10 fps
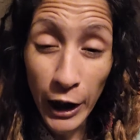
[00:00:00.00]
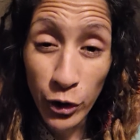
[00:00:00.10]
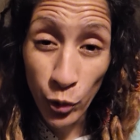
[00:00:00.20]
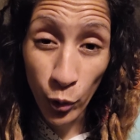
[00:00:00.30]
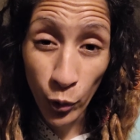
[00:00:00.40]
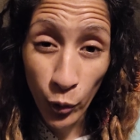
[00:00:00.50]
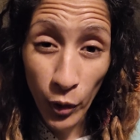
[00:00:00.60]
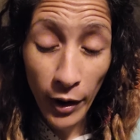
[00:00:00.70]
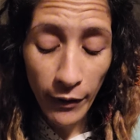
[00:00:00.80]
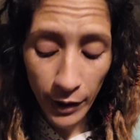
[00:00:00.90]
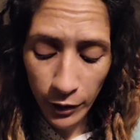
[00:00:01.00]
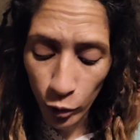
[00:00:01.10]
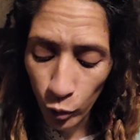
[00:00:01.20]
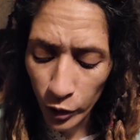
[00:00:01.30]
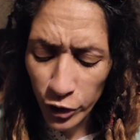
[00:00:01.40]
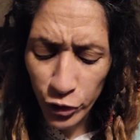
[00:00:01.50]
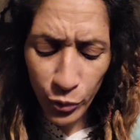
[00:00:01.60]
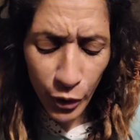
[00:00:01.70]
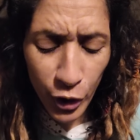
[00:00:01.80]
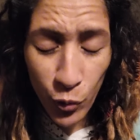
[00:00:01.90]
And know that the Lord is
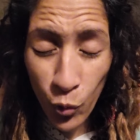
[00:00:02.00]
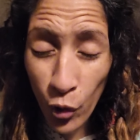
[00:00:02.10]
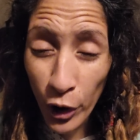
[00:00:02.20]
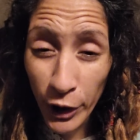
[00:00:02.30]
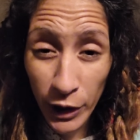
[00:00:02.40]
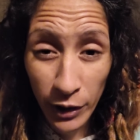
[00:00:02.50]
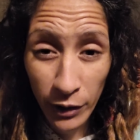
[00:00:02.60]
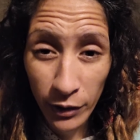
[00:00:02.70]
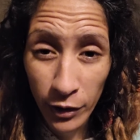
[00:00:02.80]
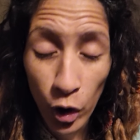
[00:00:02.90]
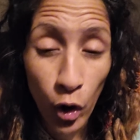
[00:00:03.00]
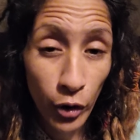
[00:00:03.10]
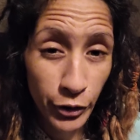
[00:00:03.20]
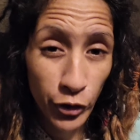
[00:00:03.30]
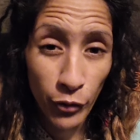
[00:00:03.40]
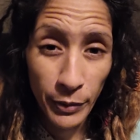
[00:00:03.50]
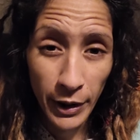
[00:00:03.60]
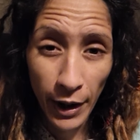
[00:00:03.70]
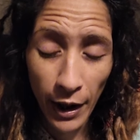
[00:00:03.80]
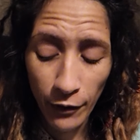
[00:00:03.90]
already working on your
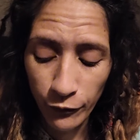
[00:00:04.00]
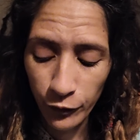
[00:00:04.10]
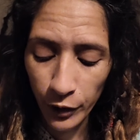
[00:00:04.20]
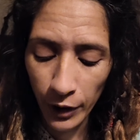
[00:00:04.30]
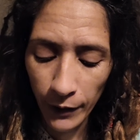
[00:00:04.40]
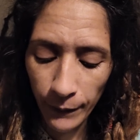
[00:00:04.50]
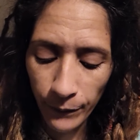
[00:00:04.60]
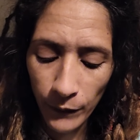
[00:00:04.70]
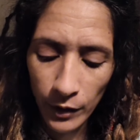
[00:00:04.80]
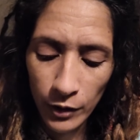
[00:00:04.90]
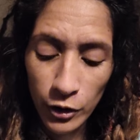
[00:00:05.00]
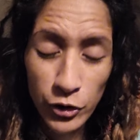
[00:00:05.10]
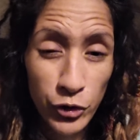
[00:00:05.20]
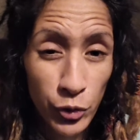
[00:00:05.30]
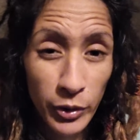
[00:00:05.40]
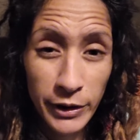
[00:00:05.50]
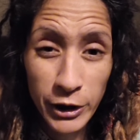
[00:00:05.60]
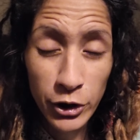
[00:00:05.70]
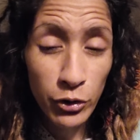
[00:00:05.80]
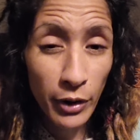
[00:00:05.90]
behalf, okay? So
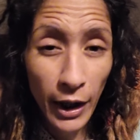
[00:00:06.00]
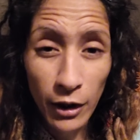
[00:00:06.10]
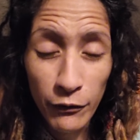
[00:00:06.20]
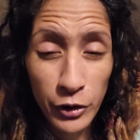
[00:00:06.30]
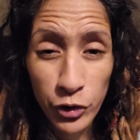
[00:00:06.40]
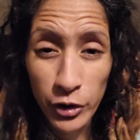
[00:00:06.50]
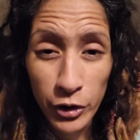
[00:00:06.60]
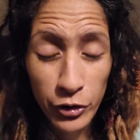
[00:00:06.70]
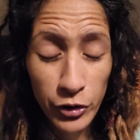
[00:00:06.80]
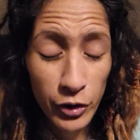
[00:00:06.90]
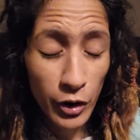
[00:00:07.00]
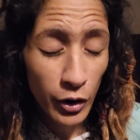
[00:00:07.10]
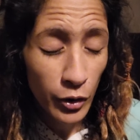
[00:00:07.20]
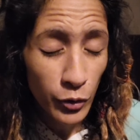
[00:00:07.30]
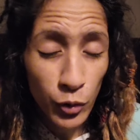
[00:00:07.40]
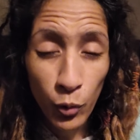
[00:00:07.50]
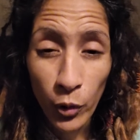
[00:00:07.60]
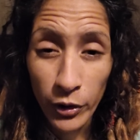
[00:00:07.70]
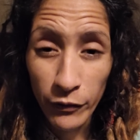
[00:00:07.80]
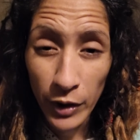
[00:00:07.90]
continue to elevate your ears to the
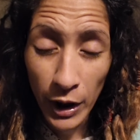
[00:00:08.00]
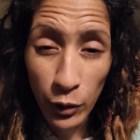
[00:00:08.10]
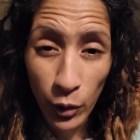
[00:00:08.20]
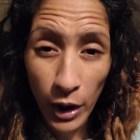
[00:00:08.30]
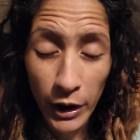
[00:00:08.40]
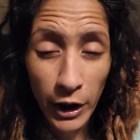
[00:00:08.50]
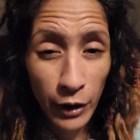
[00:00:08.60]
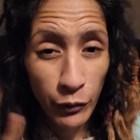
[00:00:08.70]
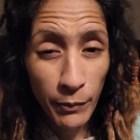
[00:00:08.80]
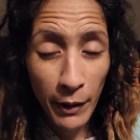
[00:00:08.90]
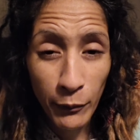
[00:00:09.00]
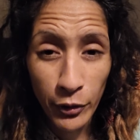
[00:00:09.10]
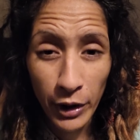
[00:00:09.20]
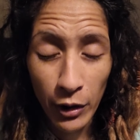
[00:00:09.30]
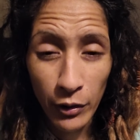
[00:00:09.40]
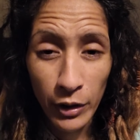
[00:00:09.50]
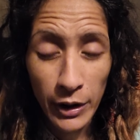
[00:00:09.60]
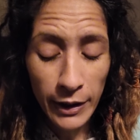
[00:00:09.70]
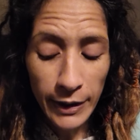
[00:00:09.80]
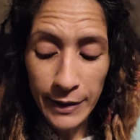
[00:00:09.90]
word of God, Ohana. And remember now,
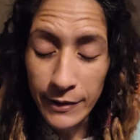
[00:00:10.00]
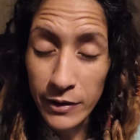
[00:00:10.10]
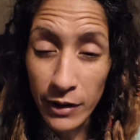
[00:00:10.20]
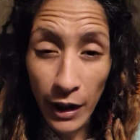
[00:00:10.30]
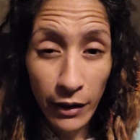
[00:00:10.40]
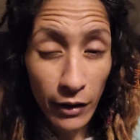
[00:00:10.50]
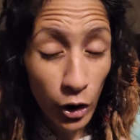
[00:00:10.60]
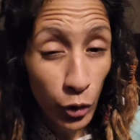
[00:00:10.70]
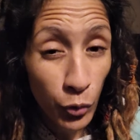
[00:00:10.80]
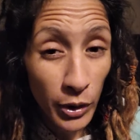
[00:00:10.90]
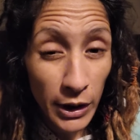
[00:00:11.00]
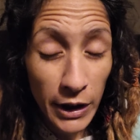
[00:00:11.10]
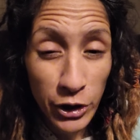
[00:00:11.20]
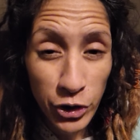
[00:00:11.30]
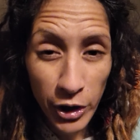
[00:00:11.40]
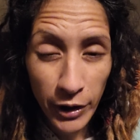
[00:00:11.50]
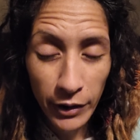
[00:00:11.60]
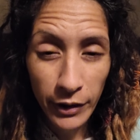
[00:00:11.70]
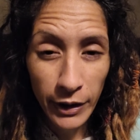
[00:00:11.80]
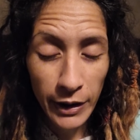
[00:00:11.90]
it is not a religion.
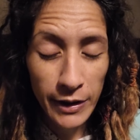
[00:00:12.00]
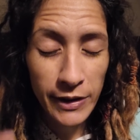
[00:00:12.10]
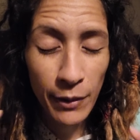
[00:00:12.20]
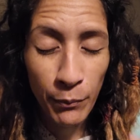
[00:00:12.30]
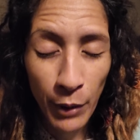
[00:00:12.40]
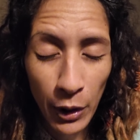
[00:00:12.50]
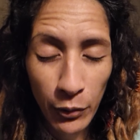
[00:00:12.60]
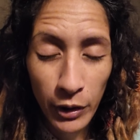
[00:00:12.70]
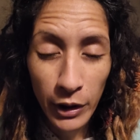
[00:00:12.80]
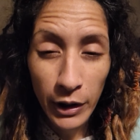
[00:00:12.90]
It is about,